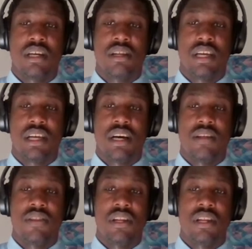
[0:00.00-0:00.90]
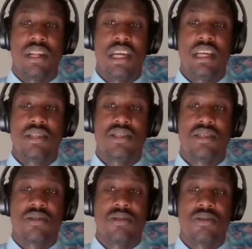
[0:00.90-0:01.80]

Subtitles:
click on the links